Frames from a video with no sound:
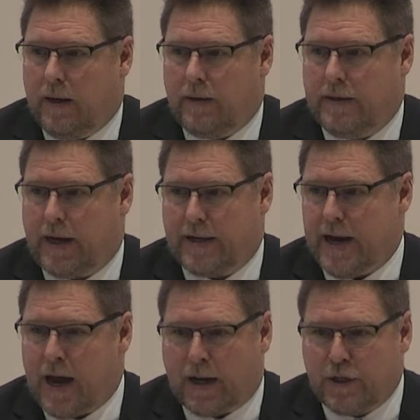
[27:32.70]

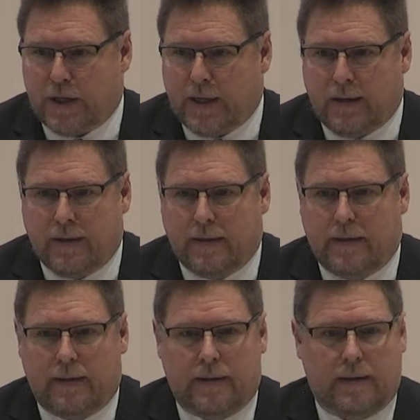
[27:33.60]
technology,
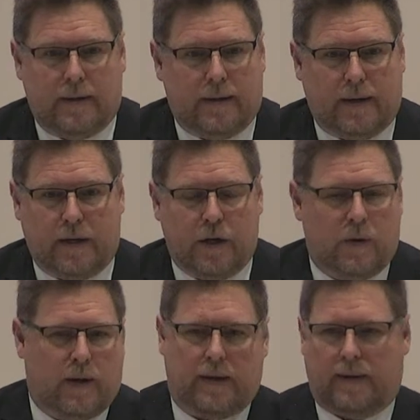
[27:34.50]
you
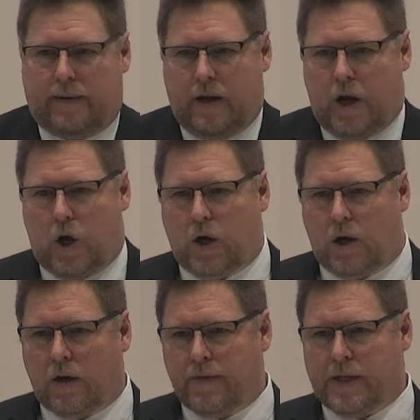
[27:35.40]
know,
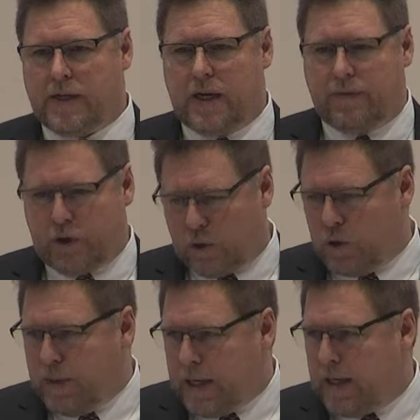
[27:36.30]
all of this stuff, social
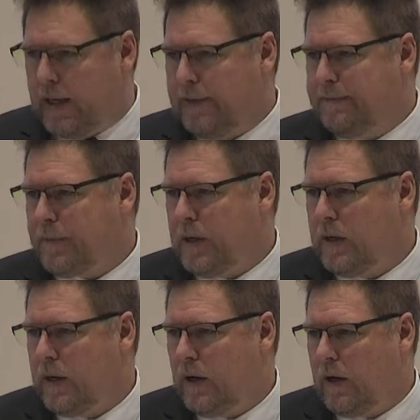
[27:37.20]
media,
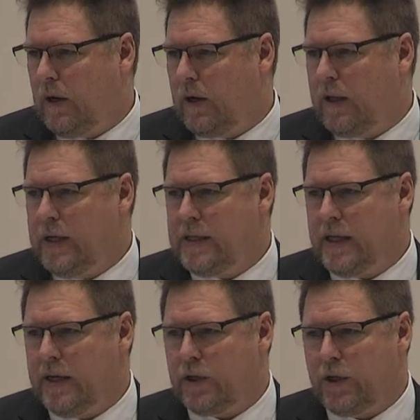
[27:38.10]
all of these
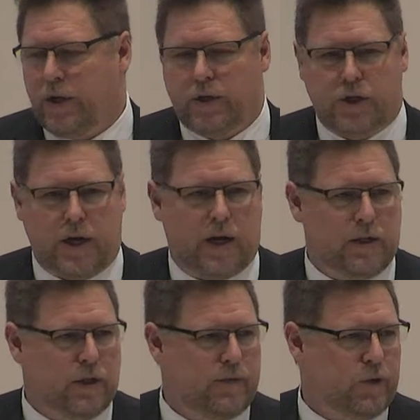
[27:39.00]
things are huge
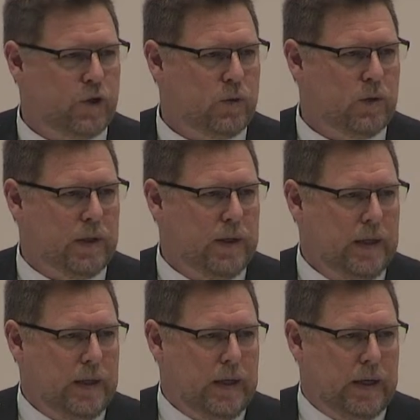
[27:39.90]
challenges for sure.
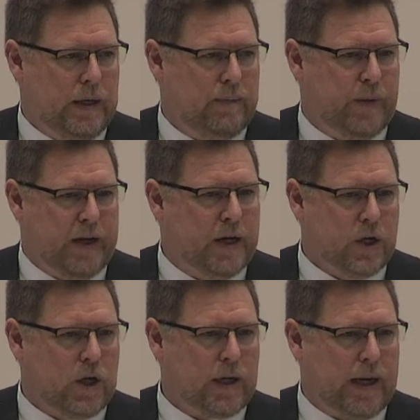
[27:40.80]
They didn't
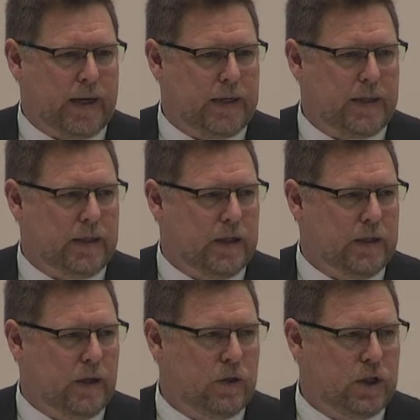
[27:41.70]
look like,
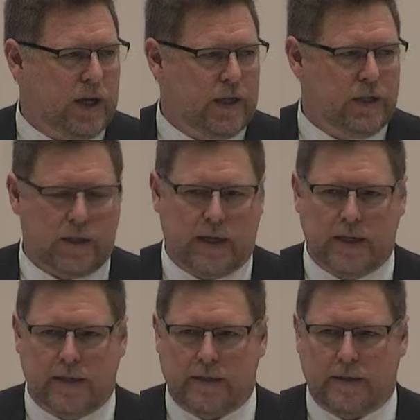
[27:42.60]
those challenges
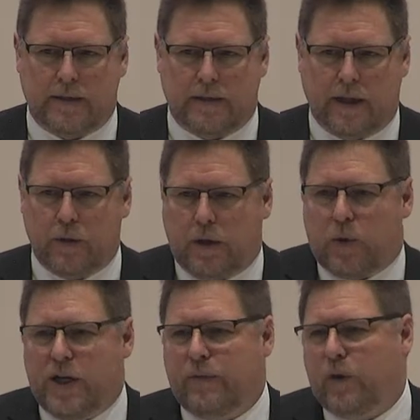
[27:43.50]
didn't, they were
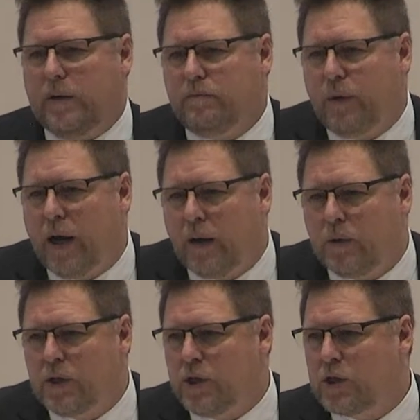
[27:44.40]
different when I
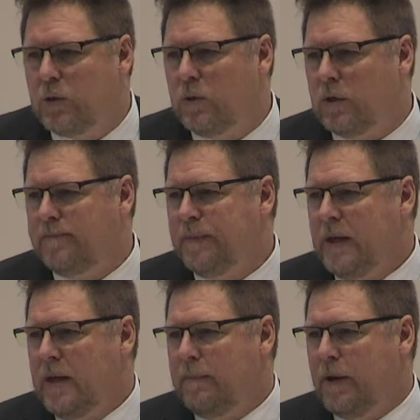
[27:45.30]
was in school,
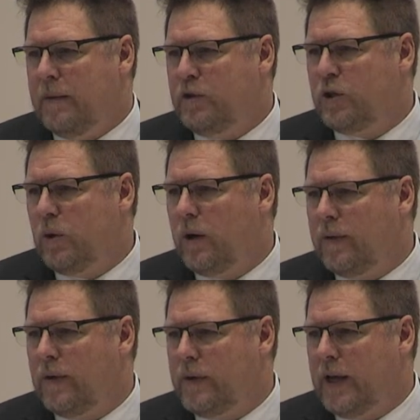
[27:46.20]
but I'm sure
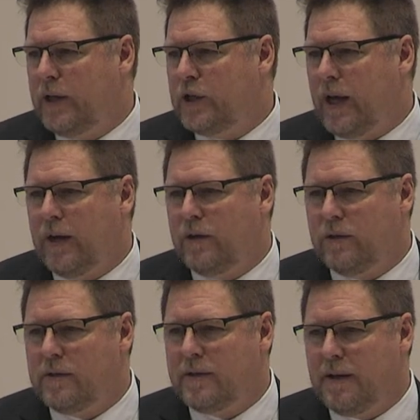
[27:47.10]
that the educators